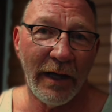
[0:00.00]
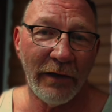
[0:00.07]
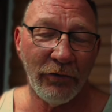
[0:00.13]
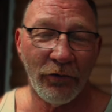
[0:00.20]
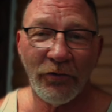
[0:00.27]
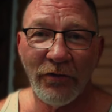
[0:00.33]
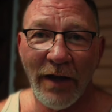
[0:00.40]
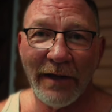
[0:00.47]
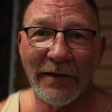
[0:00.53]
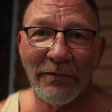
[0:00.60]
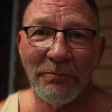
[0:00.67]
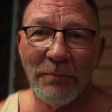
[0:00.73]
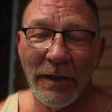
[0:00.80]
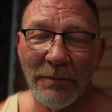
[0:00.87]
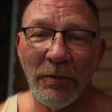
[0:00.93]
And you're
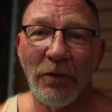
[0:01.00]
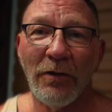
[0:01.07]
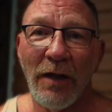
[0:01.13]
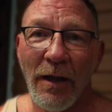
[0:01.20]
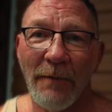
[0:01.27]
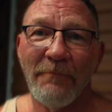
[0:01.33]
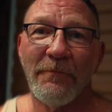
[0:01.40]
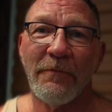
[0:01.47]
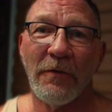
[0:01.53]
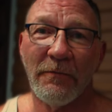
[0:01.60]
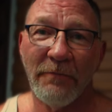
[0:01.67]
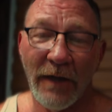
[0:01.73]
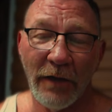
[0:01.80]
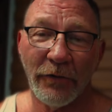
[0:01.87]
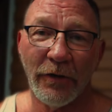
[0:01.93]
setting people up for
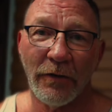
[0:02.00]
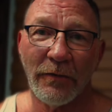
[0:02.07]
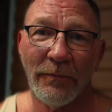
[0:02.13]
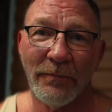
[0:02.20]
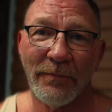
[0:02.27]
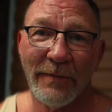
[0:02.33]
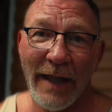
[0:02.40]
failure.